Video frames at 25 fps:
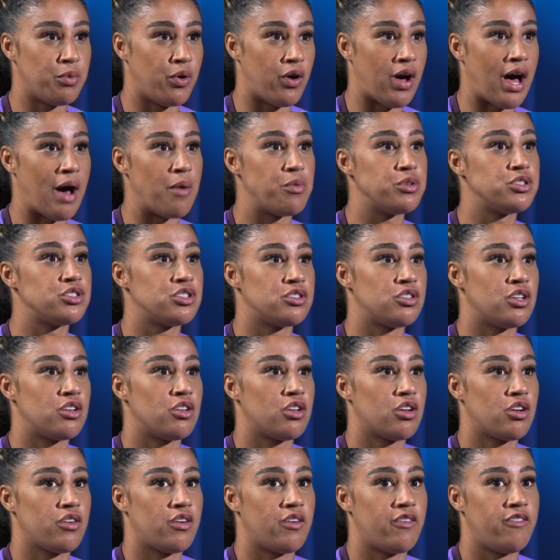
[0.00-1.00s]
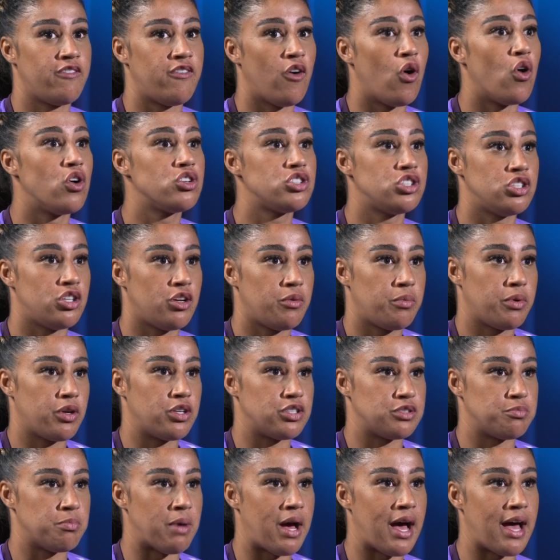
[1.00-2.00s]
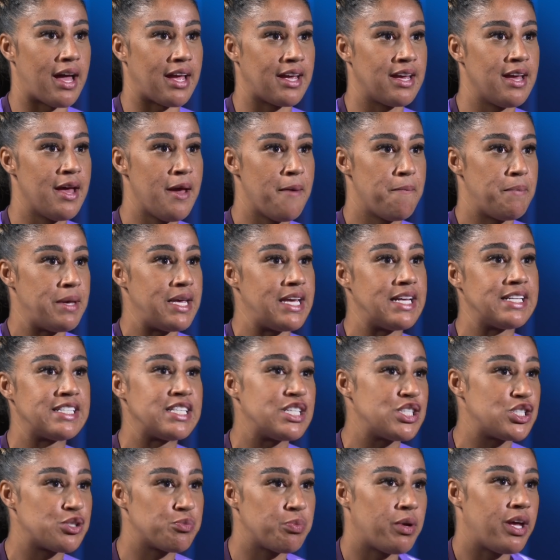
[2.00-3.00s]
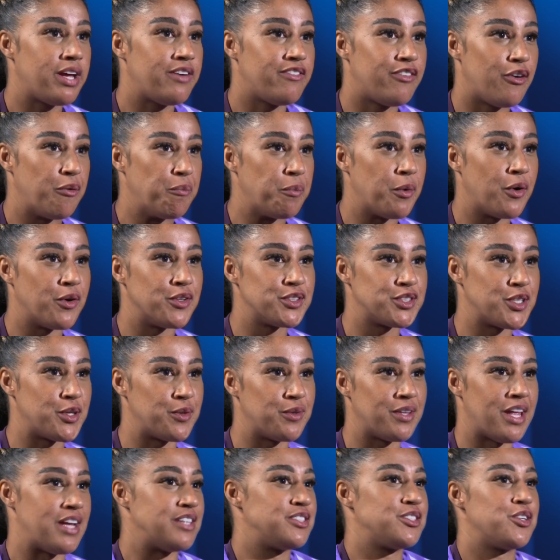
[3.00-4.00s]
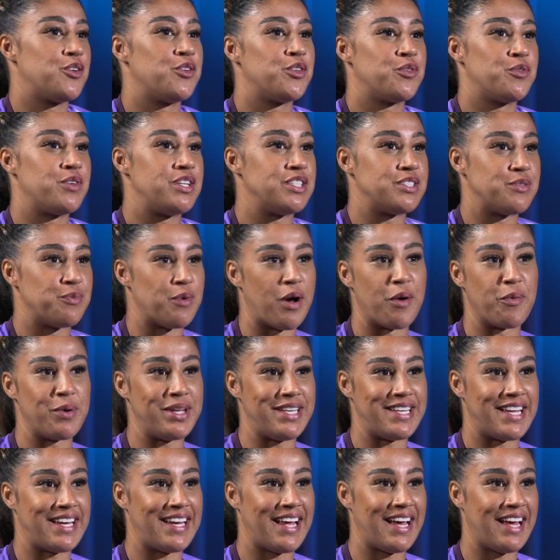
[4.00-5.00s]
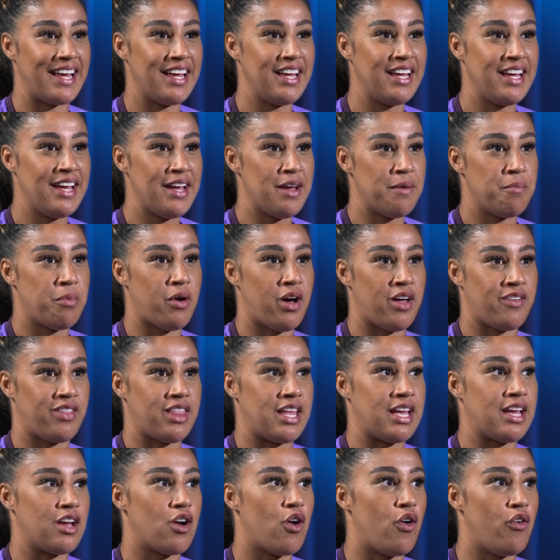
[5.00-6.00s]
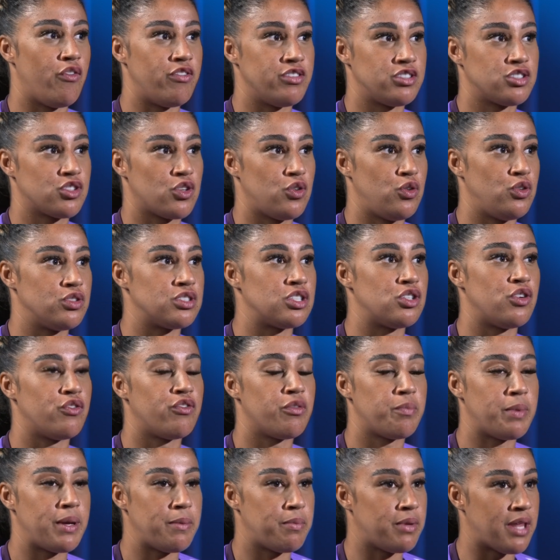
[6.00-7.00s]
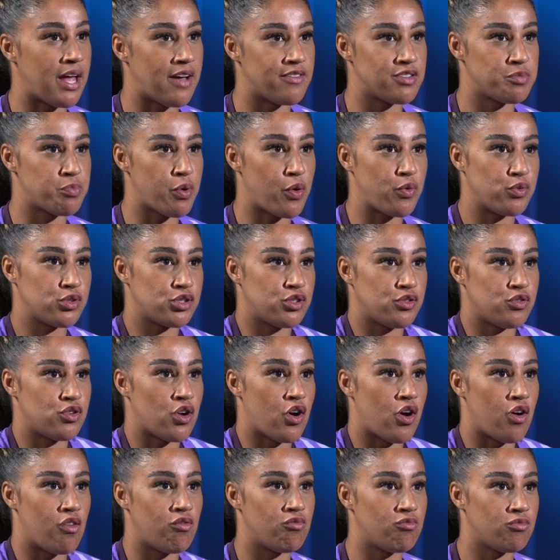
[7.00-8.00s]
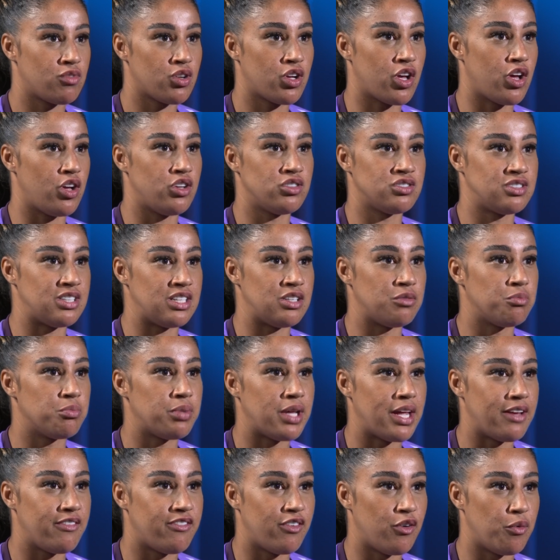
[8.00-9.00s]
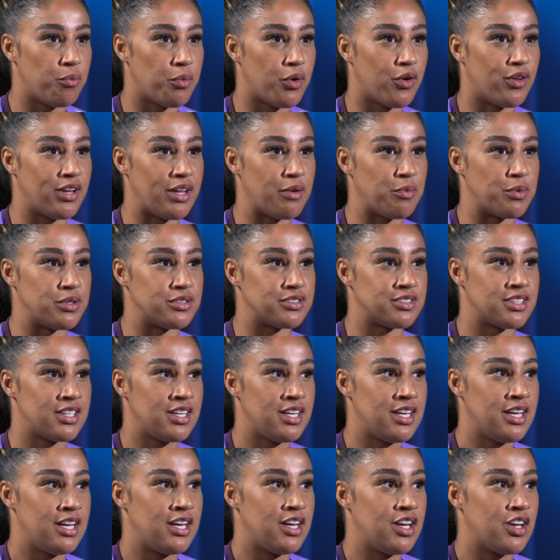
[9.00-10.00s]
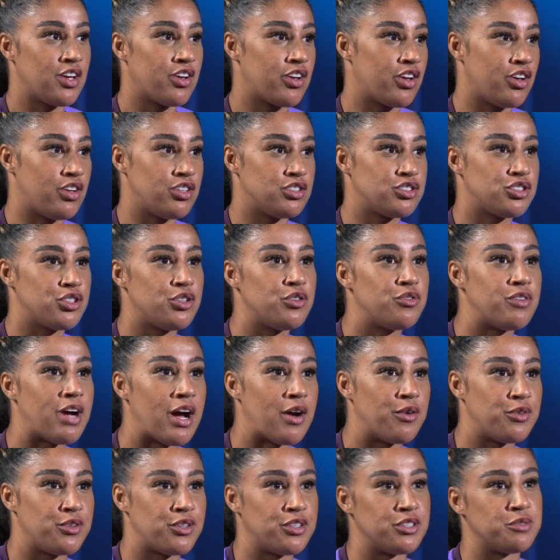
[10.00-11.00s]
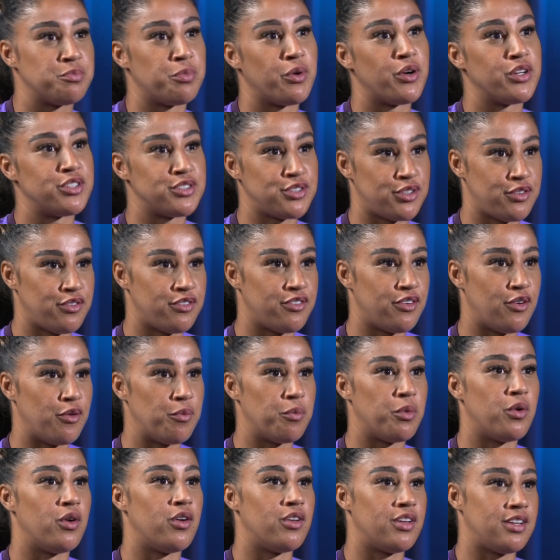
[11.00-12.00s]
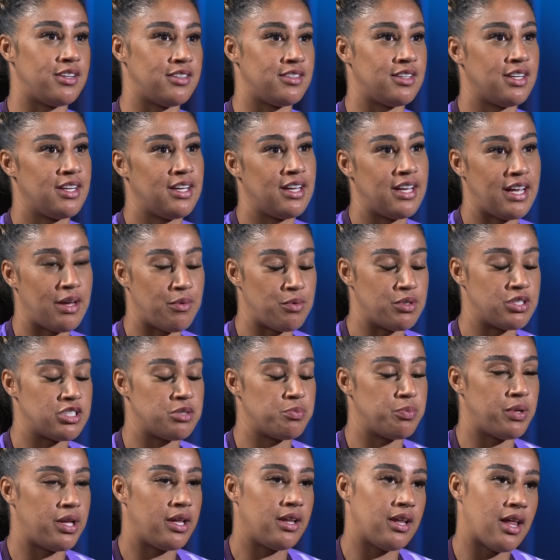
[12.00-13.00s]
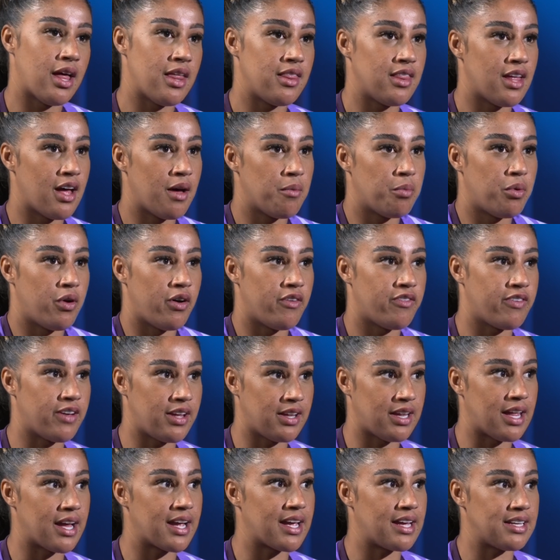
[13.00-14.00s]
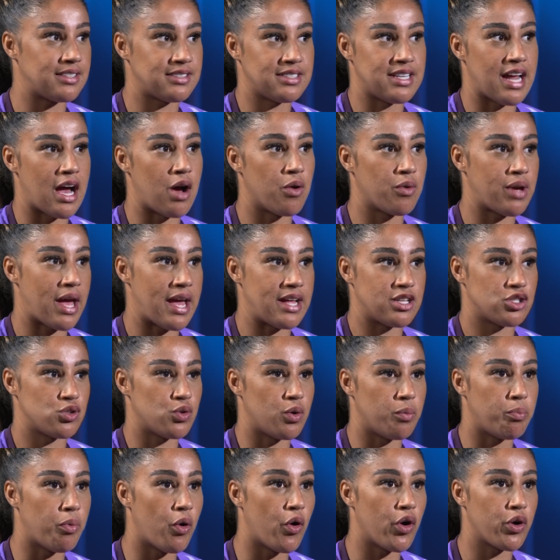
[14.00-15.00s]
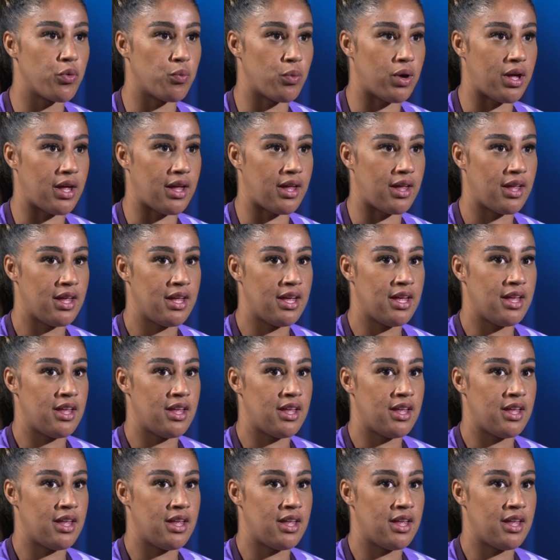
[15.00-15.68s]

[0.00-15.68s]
but I was fortunate because my PE teacher played football, so that's the only reason why we did it. But I think other schools and other people that I've spoke to, not girls didn't play football, it was girls do rounders, boys do football, and it was split like that. But I feel like it's now getting to a point where